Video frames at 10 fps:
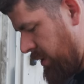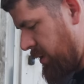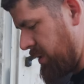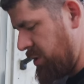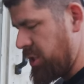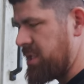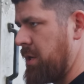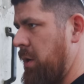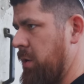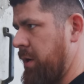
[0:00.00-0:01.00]
Because just
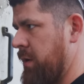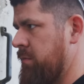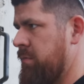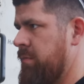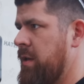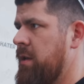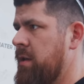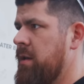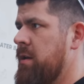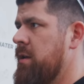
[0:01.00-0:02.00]
an O-ring,
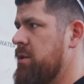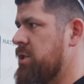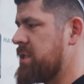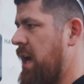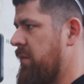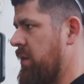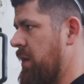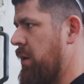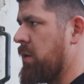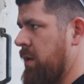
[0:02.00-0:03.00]
just having
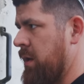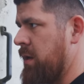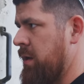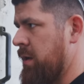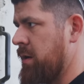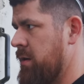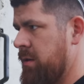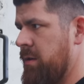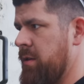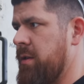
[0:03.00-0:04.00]
the O-ring in here,
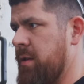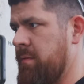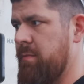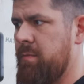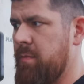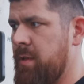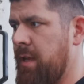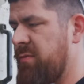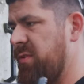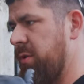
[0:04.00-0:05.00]
you can
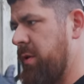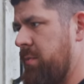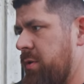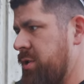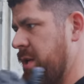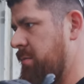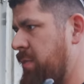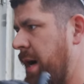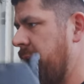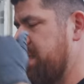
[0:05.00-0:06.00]
get fluid pushing
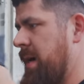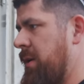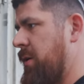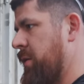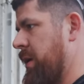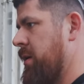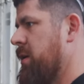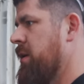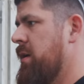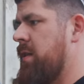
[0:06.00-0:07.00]
past that O-ring.
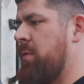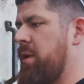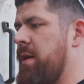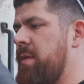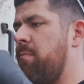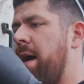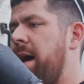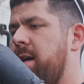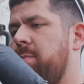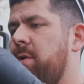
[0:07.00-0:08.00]
Then when you got the
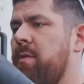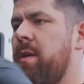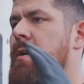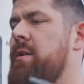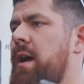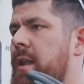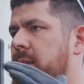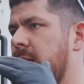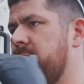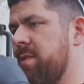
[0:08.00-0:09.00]
backup ring there, it kind
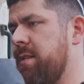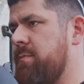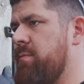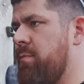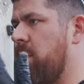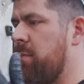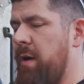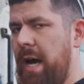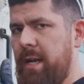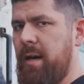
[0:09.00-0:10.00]
of gives it, well,
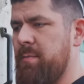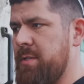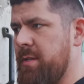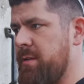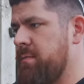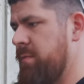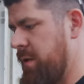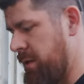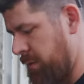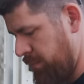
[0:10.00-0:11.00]
backup to,
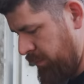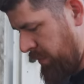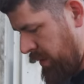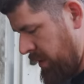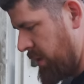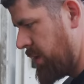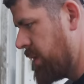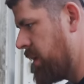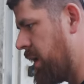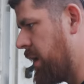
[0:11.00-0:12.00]
you know,
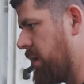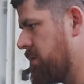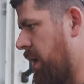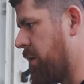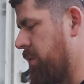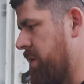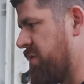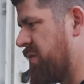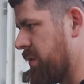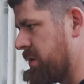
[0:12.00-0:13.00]
kind of
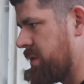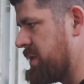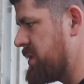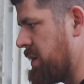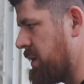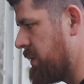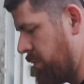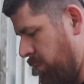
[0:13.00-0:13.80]
reinforce the seal